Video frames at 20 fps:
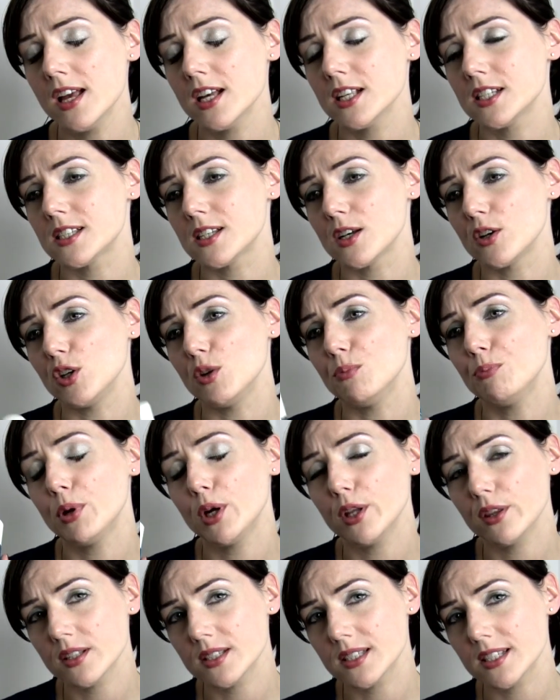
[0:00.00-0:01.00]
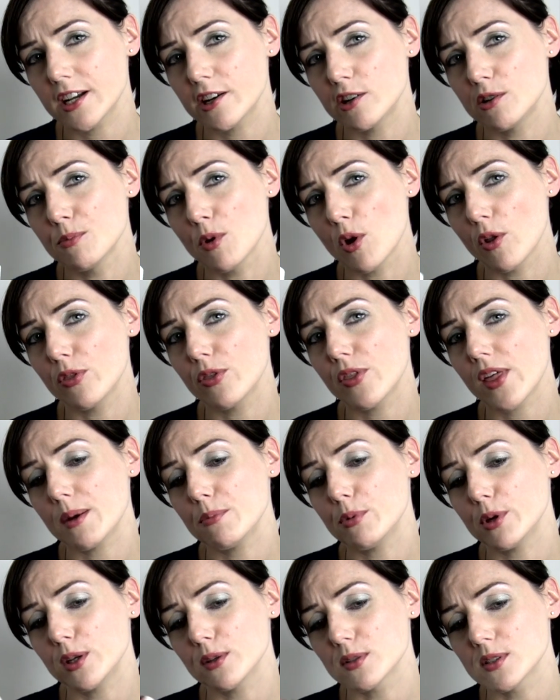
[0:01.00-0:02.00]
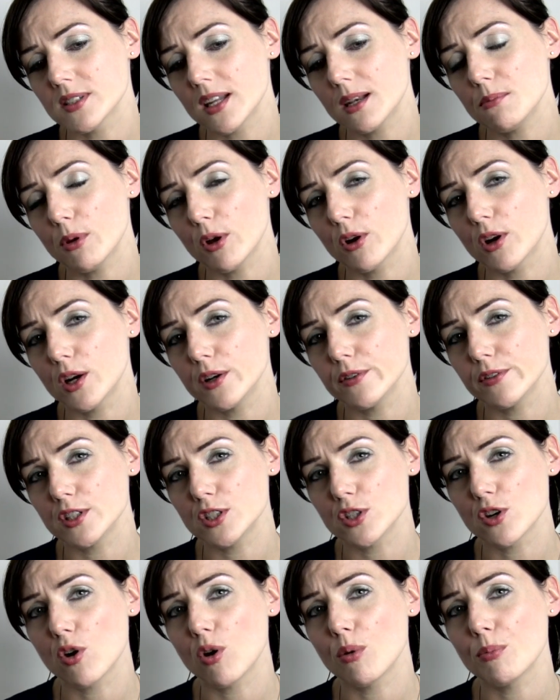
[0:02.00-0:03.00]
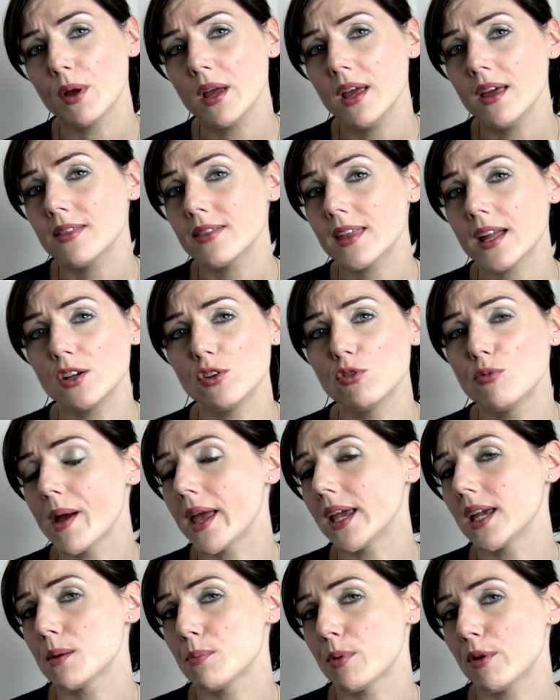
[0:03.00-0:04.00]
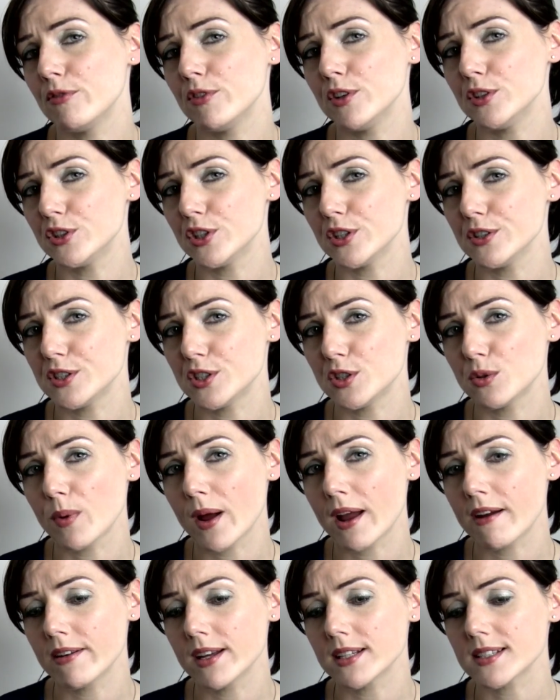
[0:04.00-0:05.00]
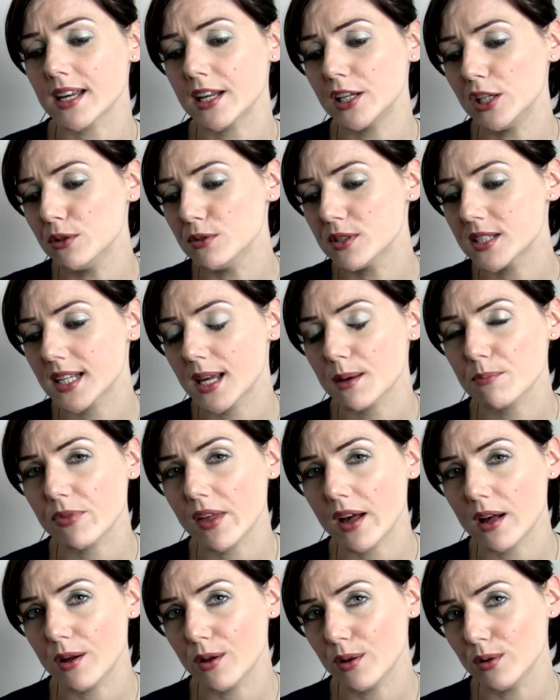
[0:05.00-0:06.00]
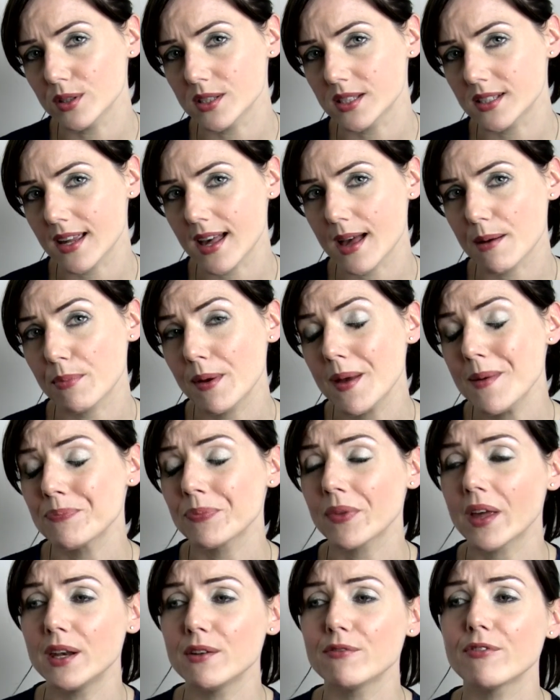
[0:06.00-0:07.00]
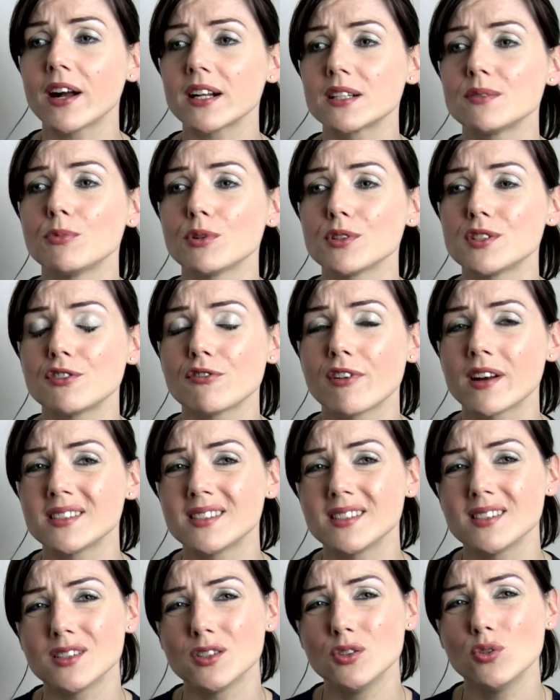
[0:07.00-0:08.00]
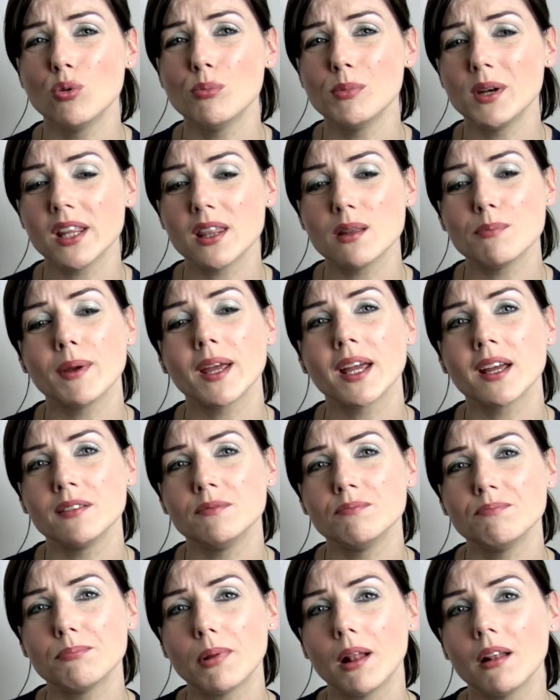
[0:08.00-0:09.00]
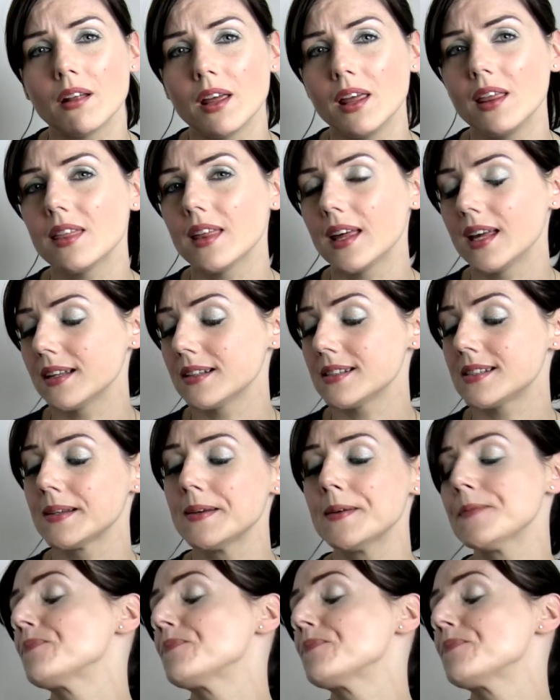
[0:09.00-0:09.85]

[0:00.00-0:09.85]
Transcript: So you put the serum on, then put your sunblock over the top, then your makeup if you choose to wear it, and you skip that whole step. And in fact, moisturisers are normally the big and bulky things.